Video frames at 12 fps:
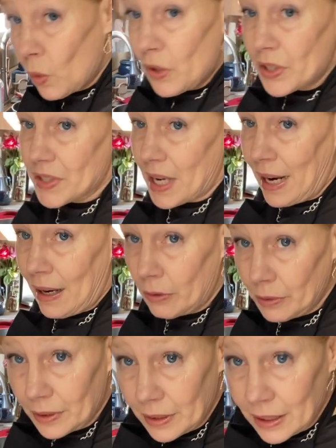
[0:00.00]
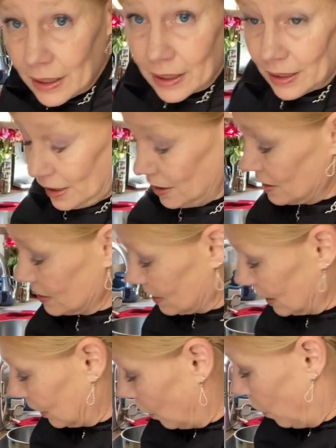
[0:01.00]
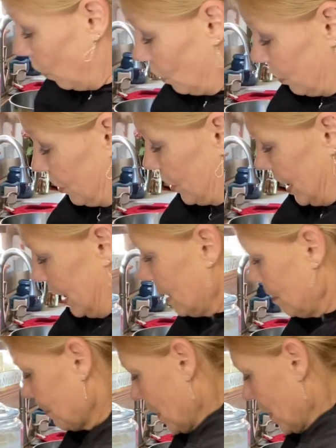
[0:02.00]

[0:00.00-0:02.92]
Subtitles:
this out, it is like a whole thing.